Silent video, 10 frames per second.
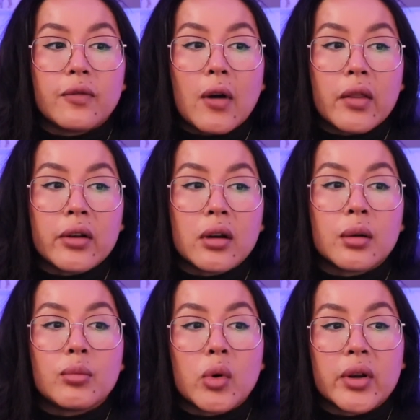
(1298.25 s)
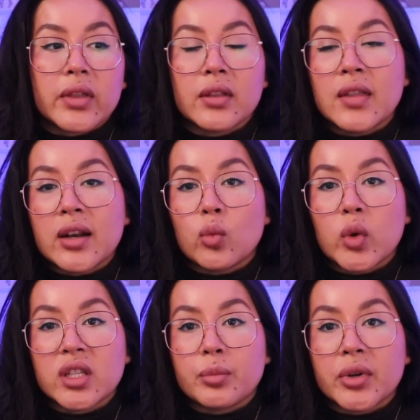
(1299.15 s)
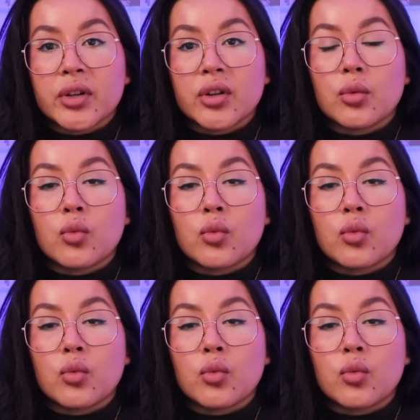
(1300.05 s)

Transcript: Father Amorth then whispered,